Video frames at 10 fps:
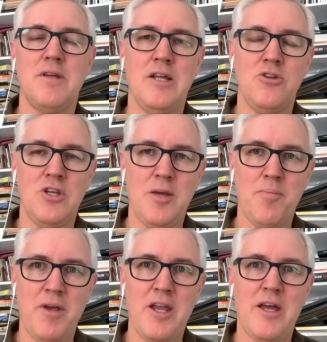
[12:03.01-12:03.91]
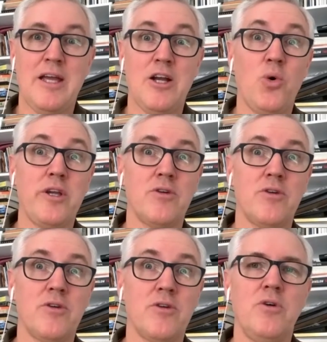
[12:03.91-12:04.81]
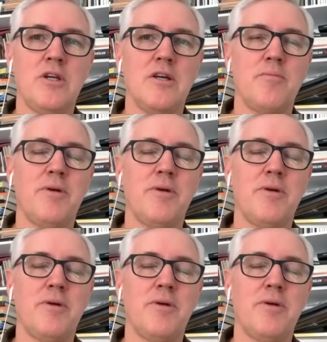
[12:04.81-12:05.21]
and you get better and quicker at doing it.